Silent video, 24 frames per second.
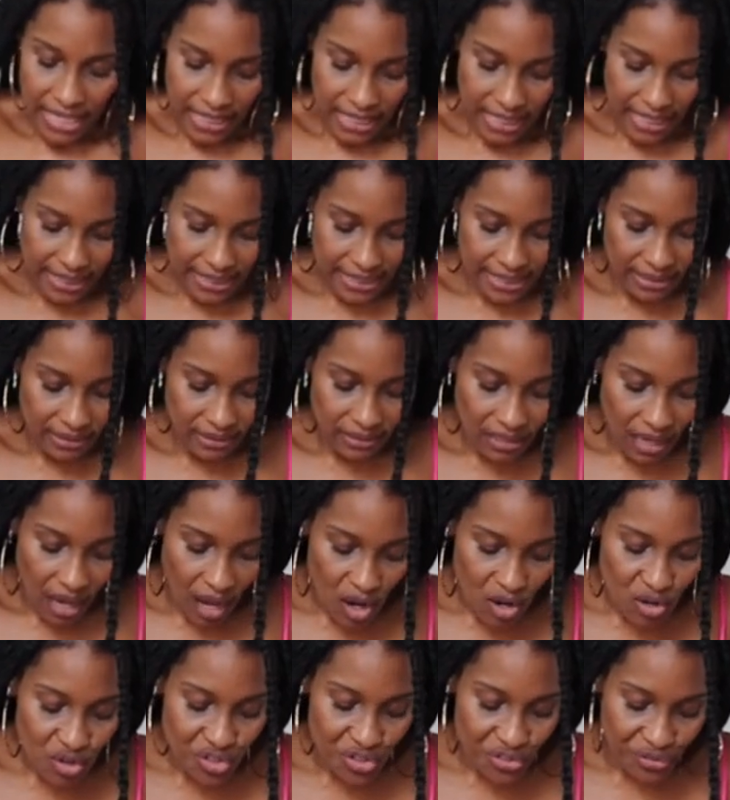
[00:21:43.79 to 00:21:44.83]
it's a
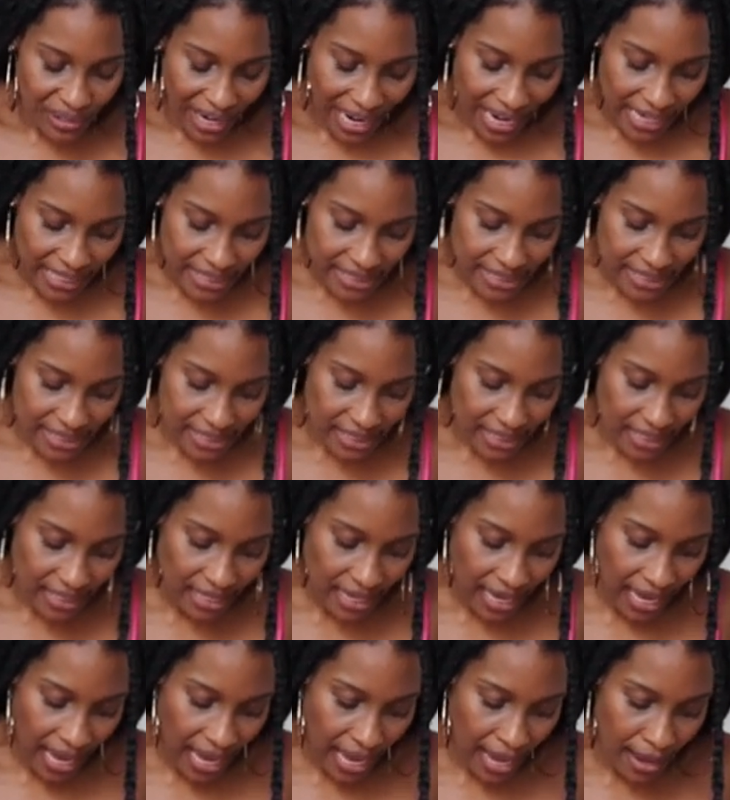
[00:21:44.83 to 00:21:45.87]
long dress.
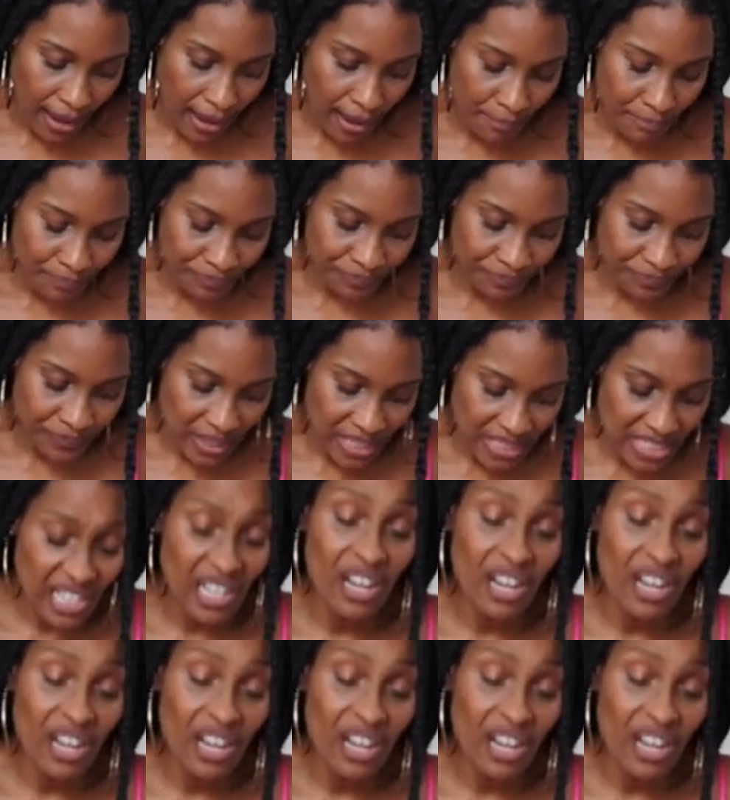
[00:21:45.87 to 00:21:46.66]
Um, it's a